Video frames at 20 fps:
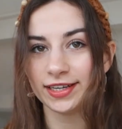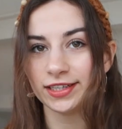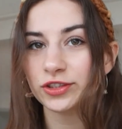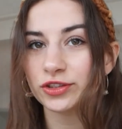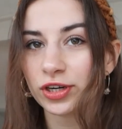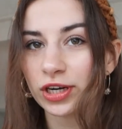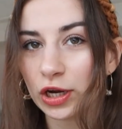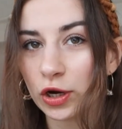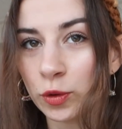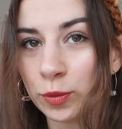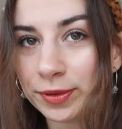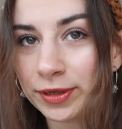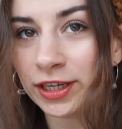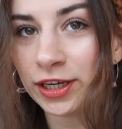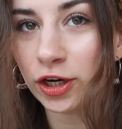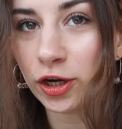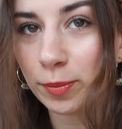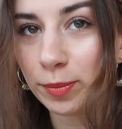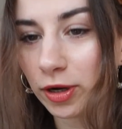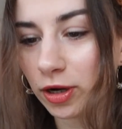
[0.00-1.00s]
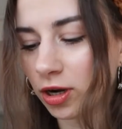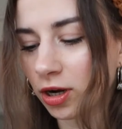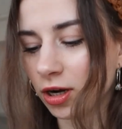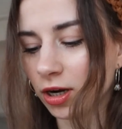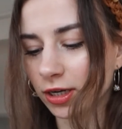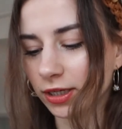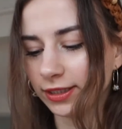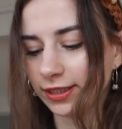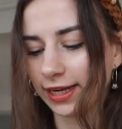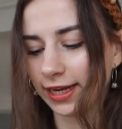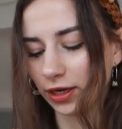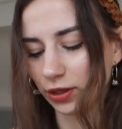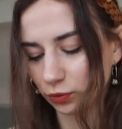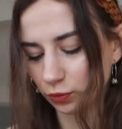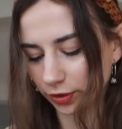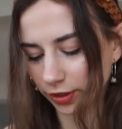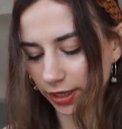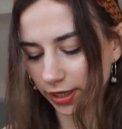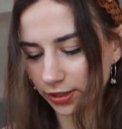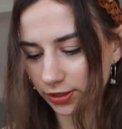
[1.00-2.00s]
Literally open it up on
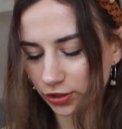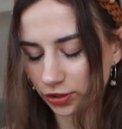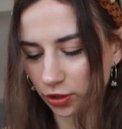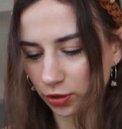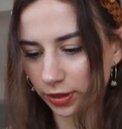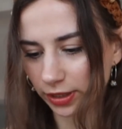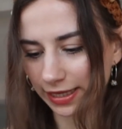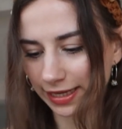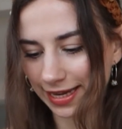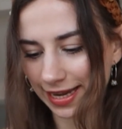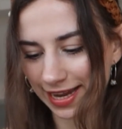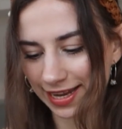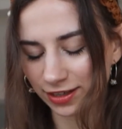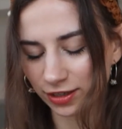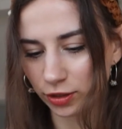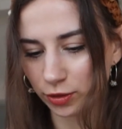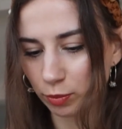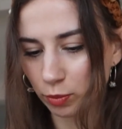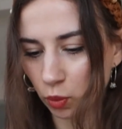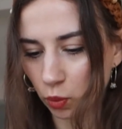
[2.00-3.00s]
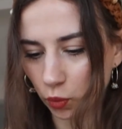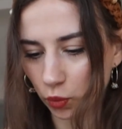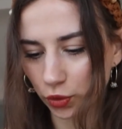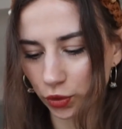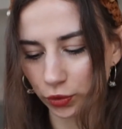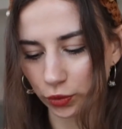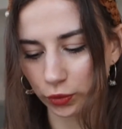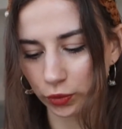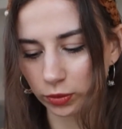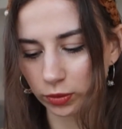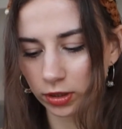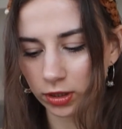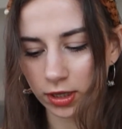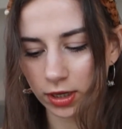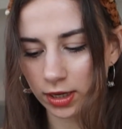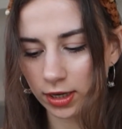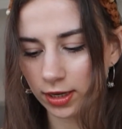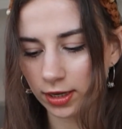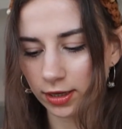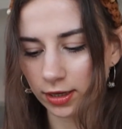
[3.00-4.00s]
gateway. So again, the portal
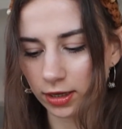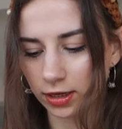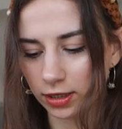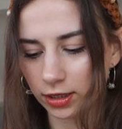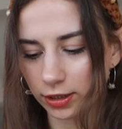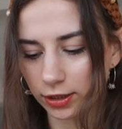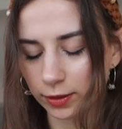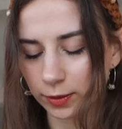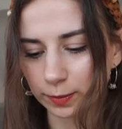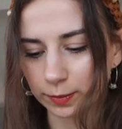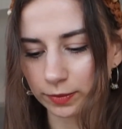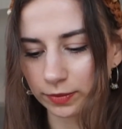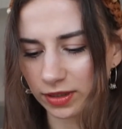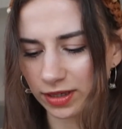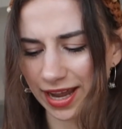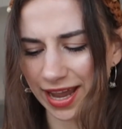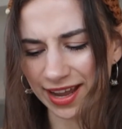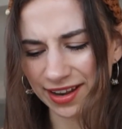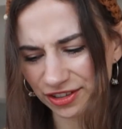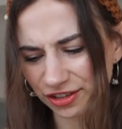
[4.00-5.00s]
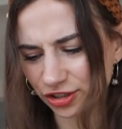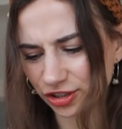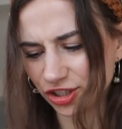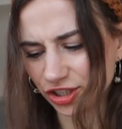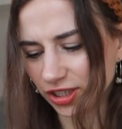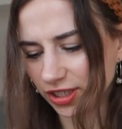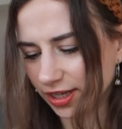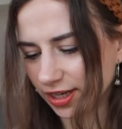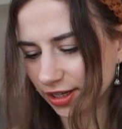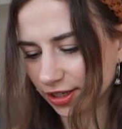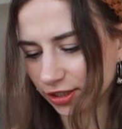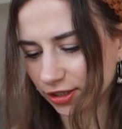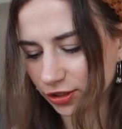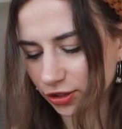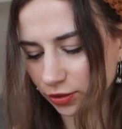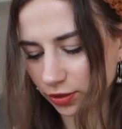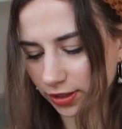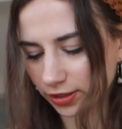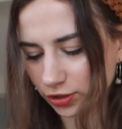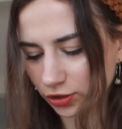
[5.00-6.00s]
um, energy here.
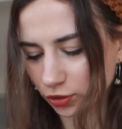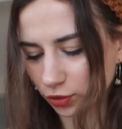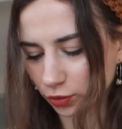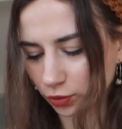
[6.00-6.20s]
So that's so